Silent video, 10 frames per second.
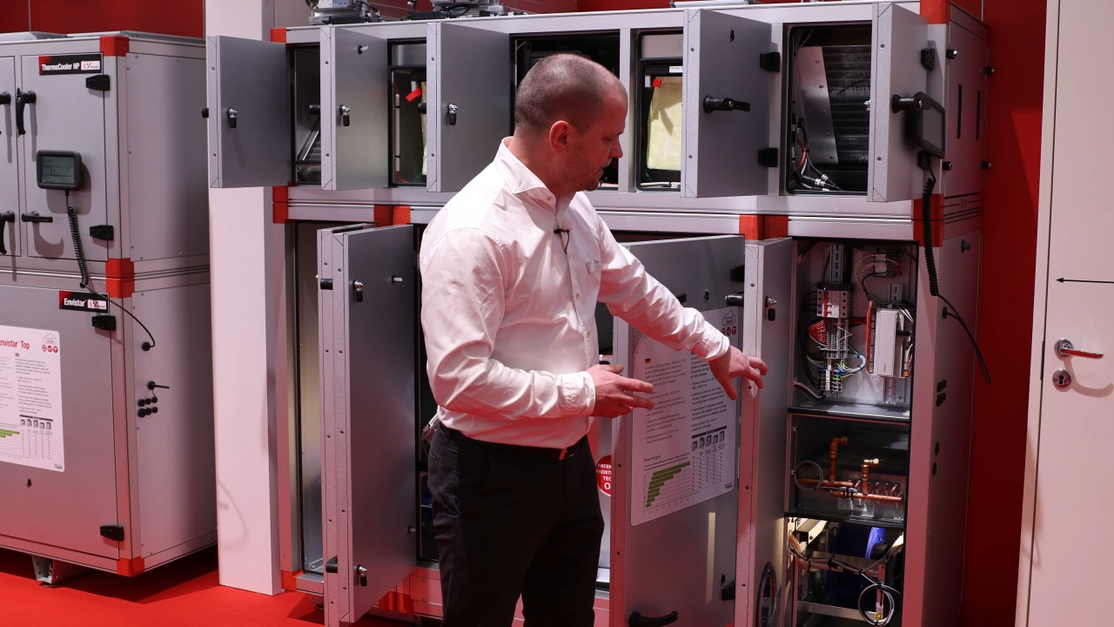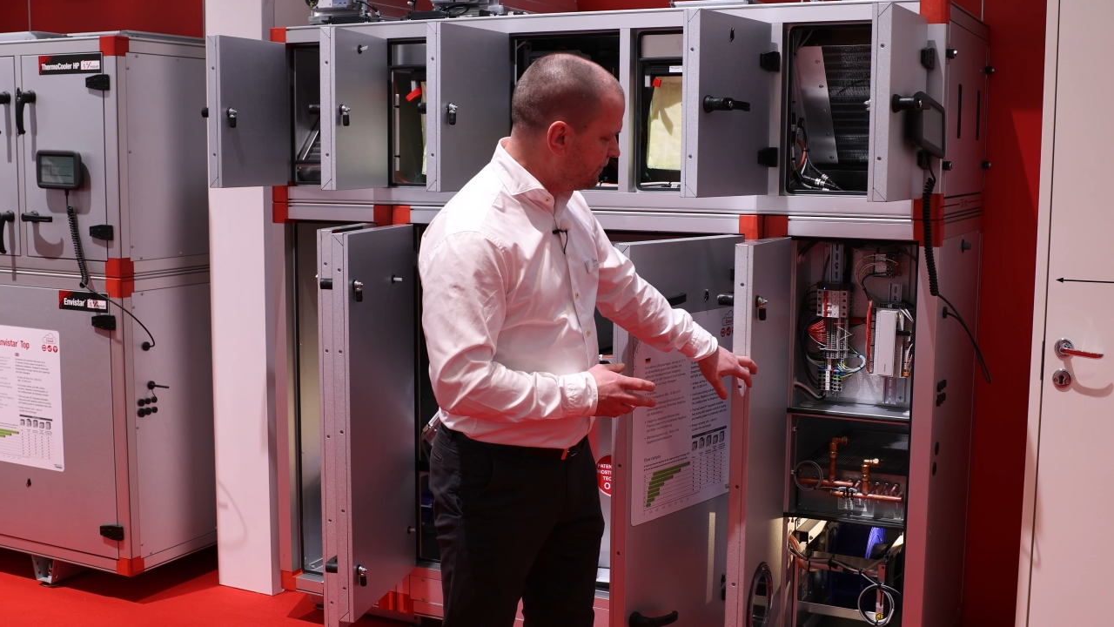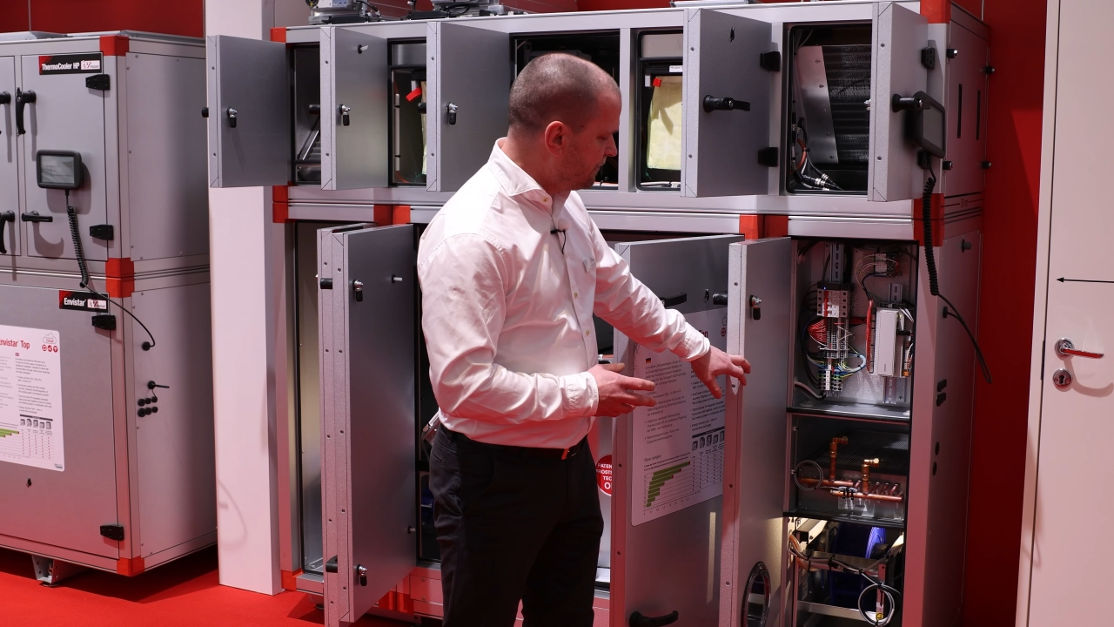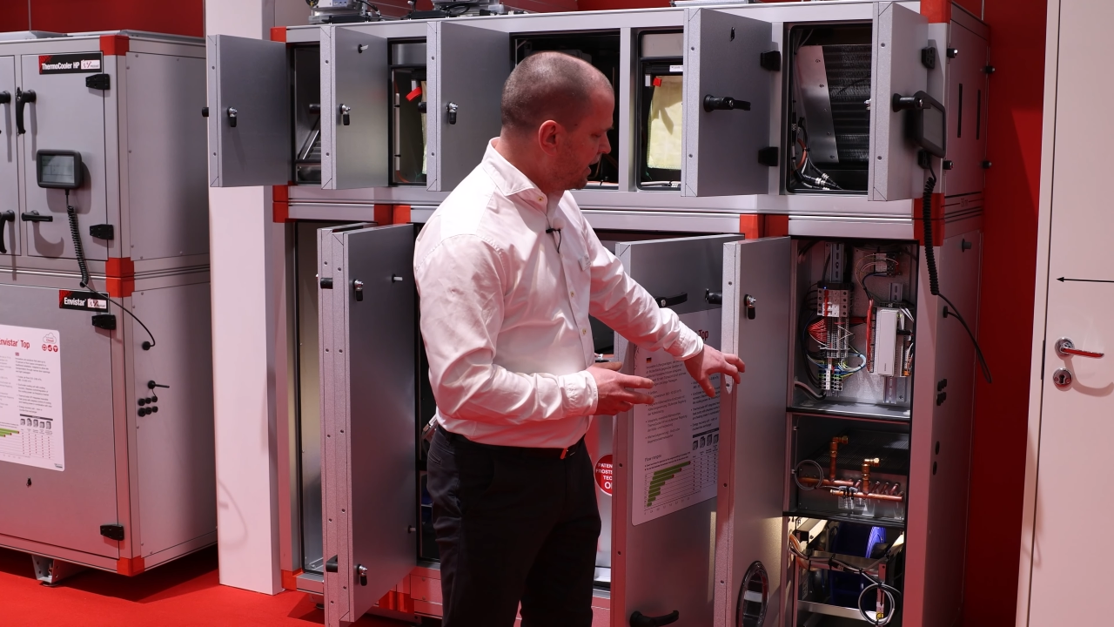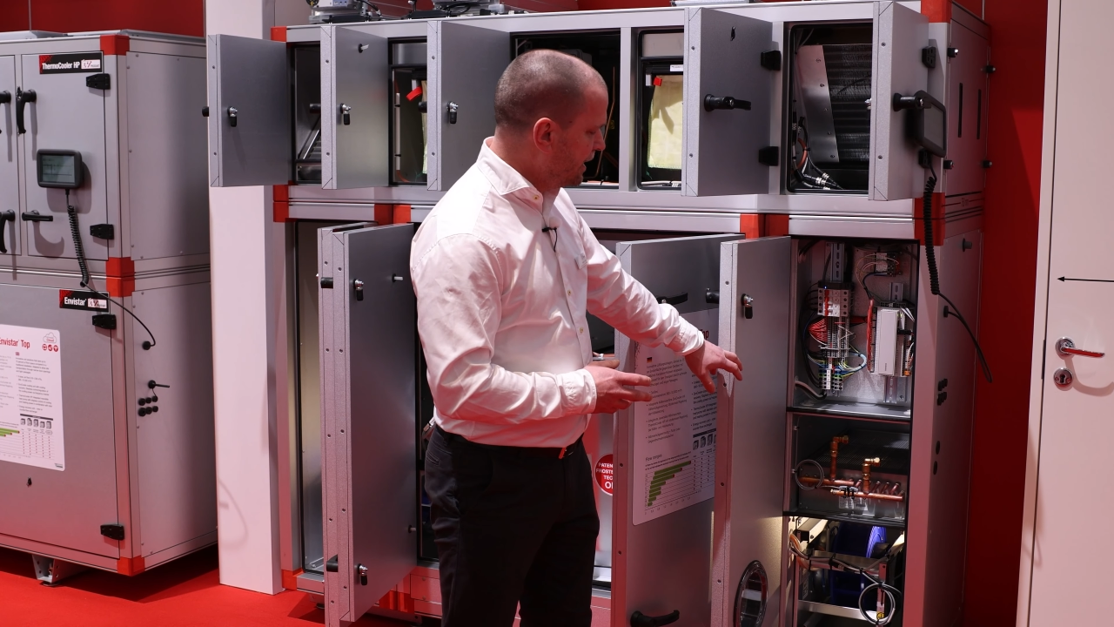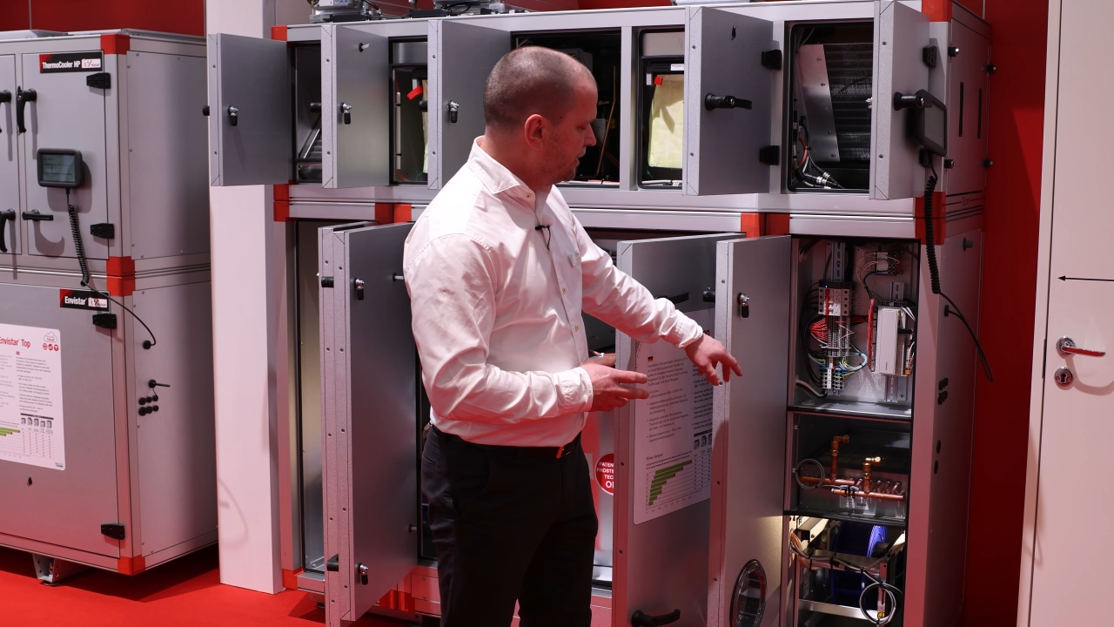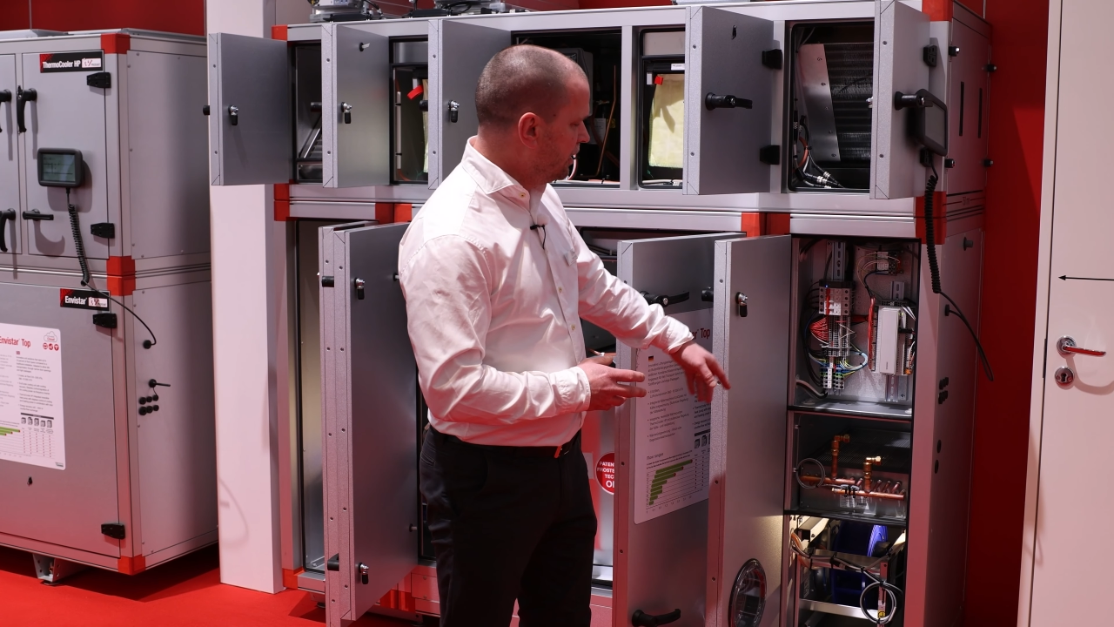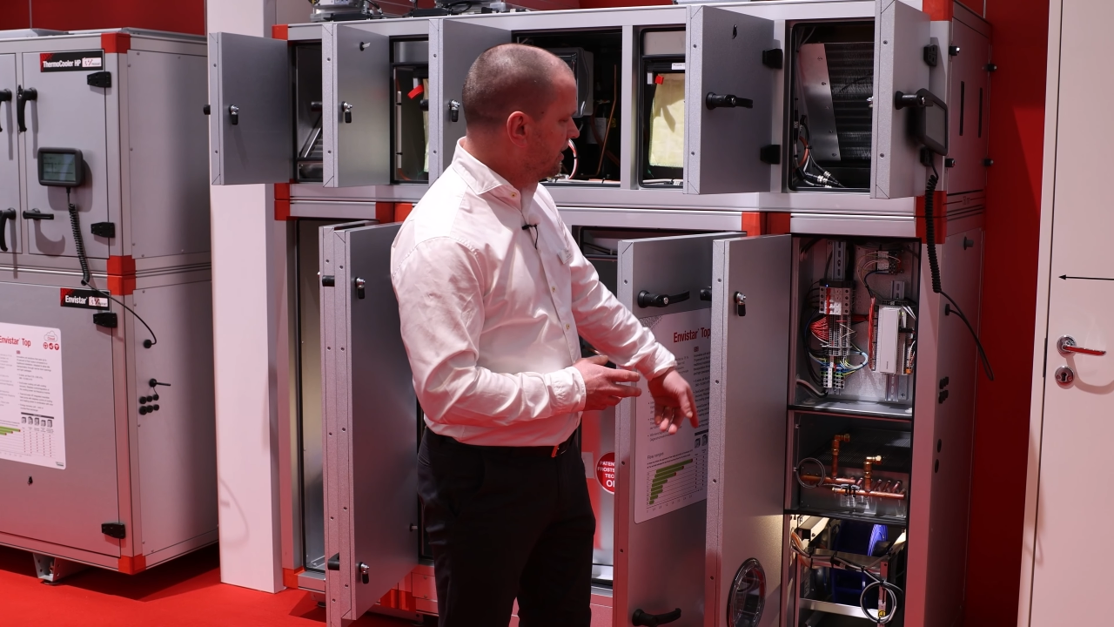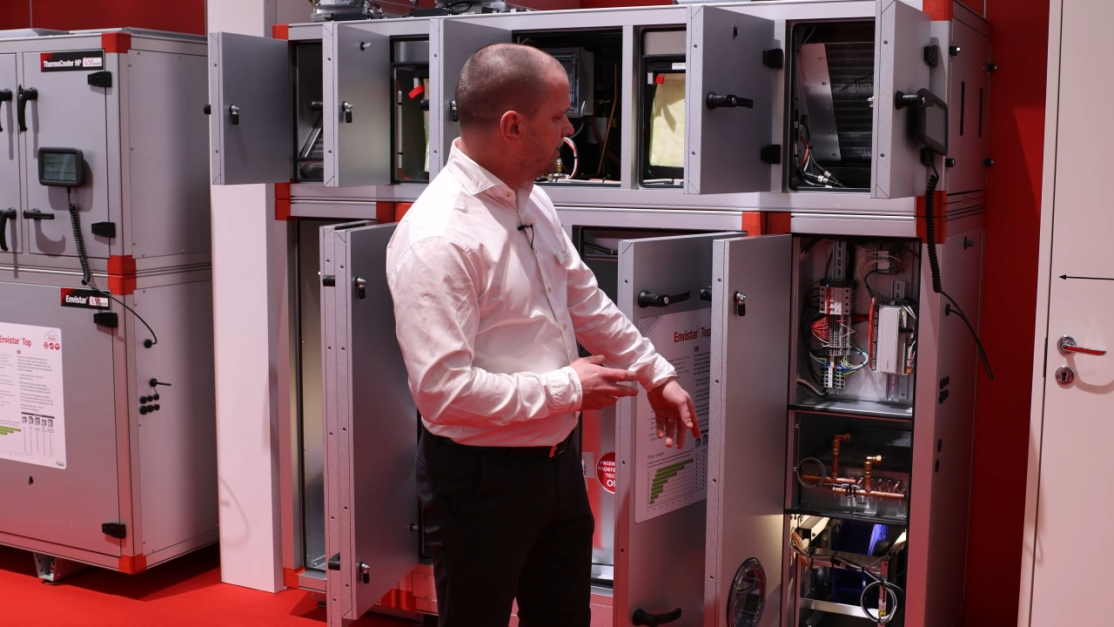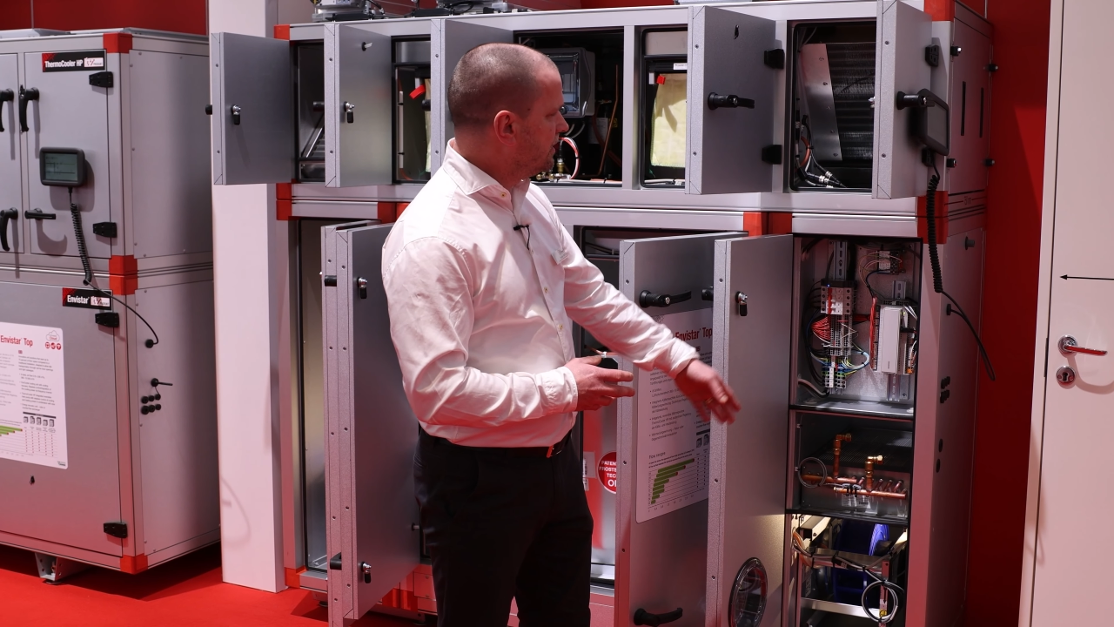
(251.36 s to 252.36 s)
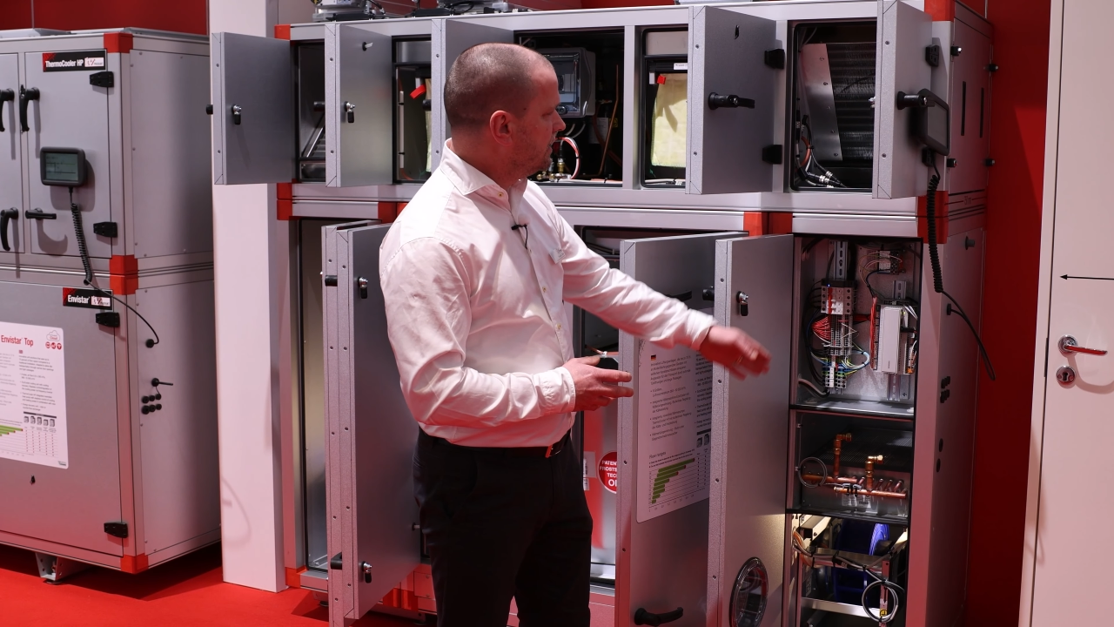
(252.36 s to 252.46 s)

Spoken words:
the final